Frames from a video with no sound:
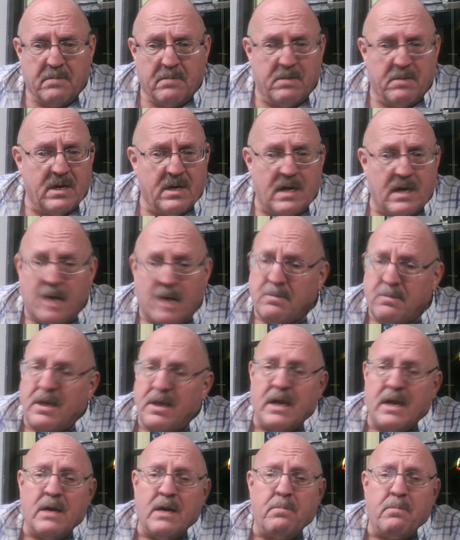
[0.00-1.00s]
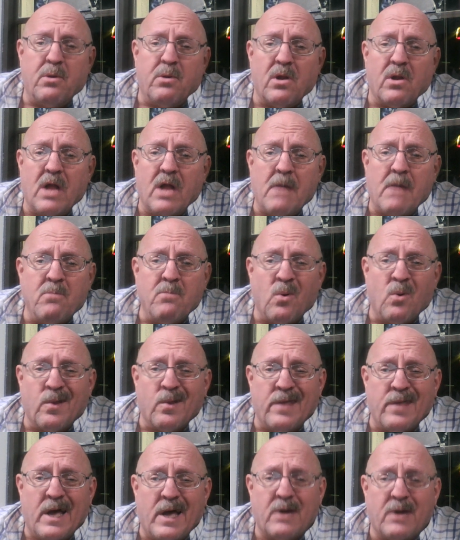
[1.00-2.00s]
But I'm getting to put a lot more
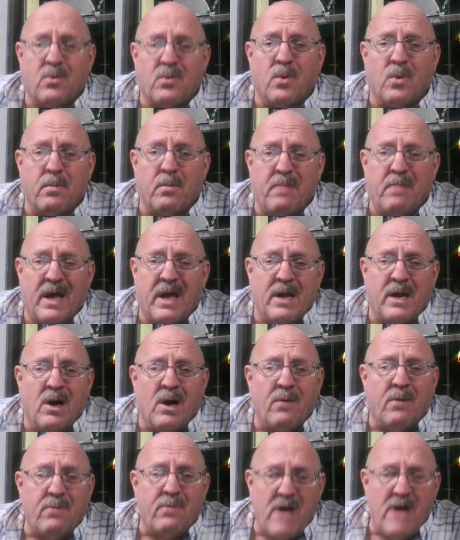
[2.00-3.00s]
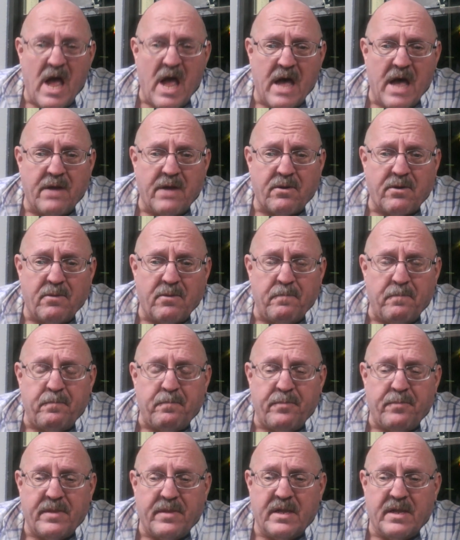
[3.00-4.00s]
of that toward paying off debt.
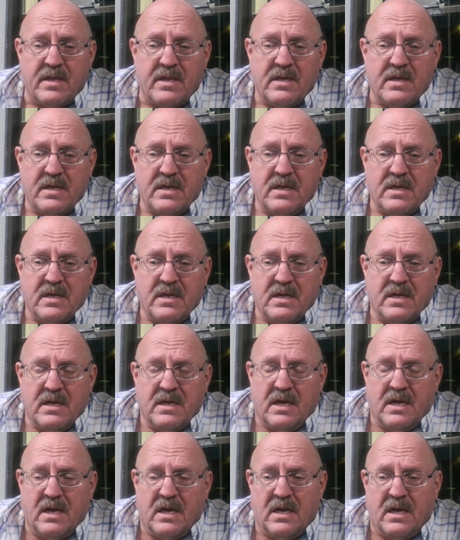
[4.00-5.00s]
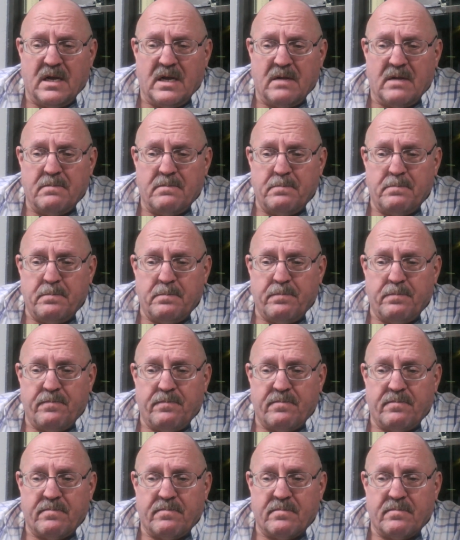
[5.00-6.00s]
Uh,
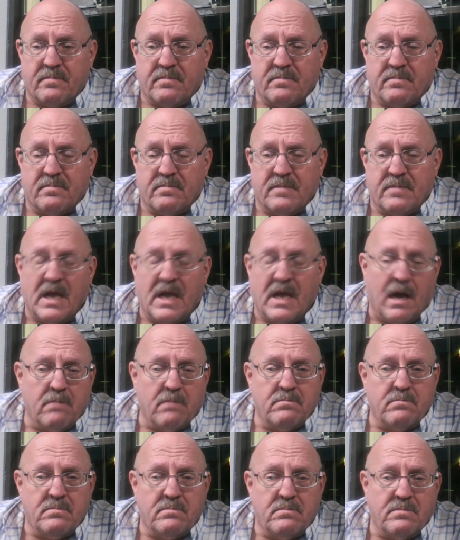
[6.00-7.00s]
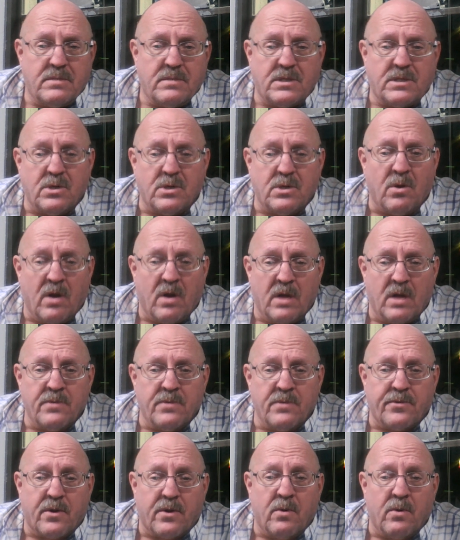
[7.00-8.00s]
yeah, student
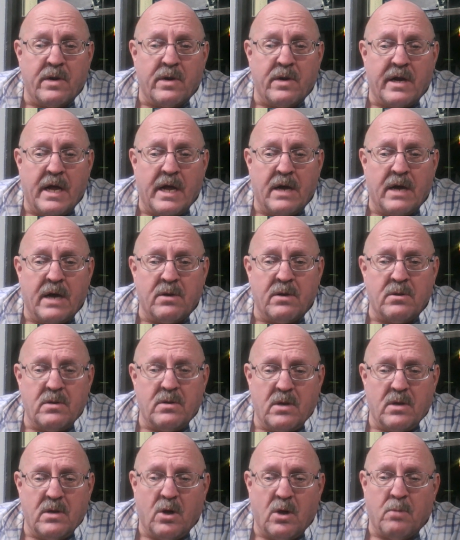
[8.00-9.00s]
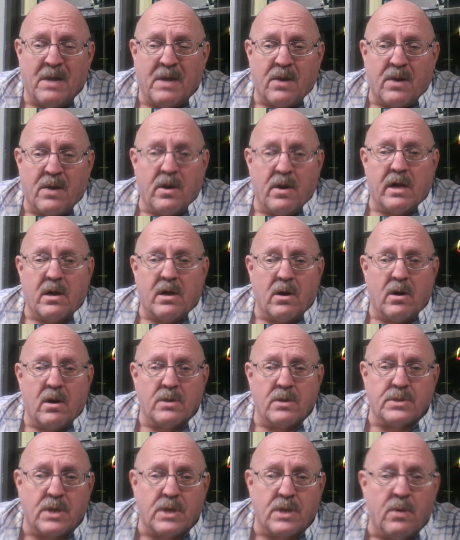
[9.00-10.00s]
loans are going down. All my credit
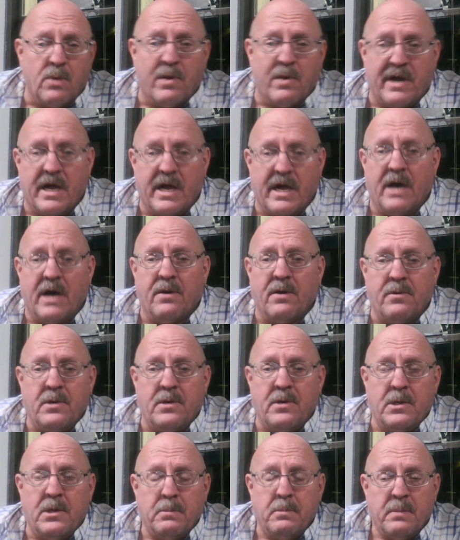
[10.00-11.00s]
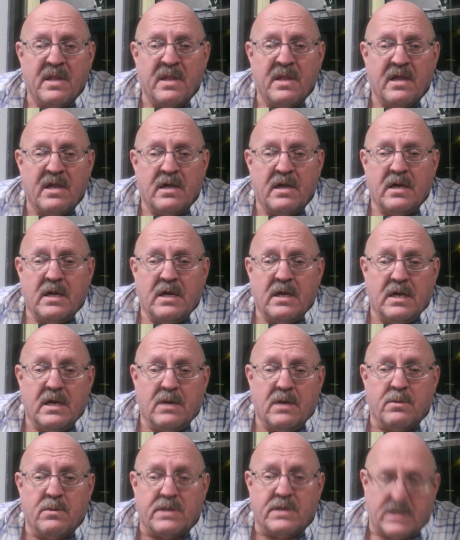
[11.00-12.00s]
cards are going down,
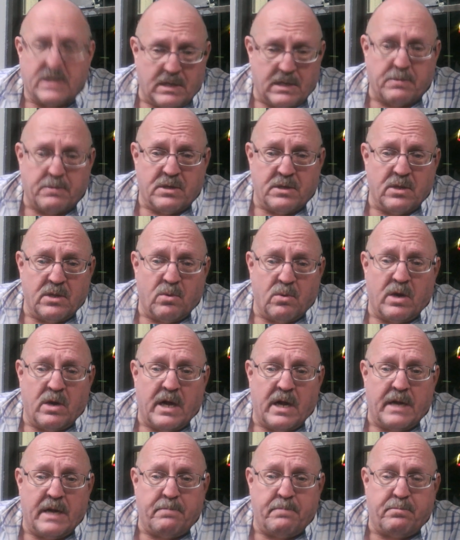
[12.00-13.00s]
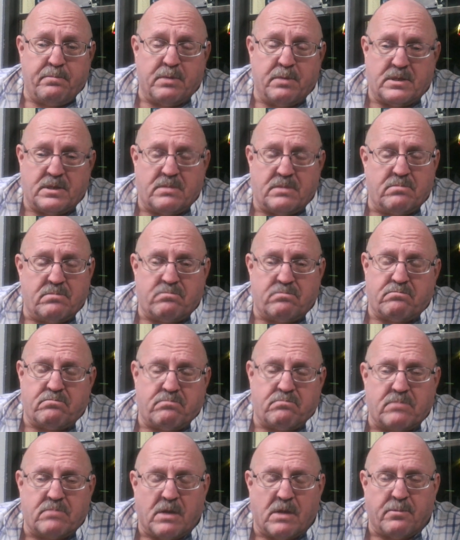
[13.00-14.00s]
with the exception of the one I put a
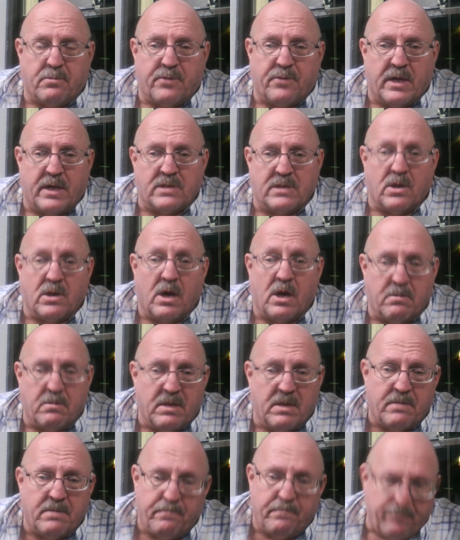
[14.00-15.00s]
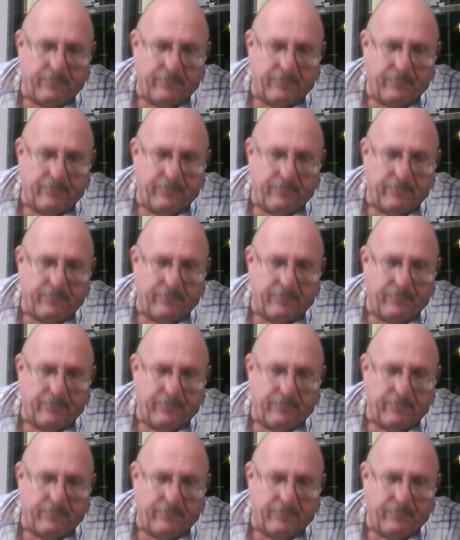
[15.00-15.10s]
couple things on, but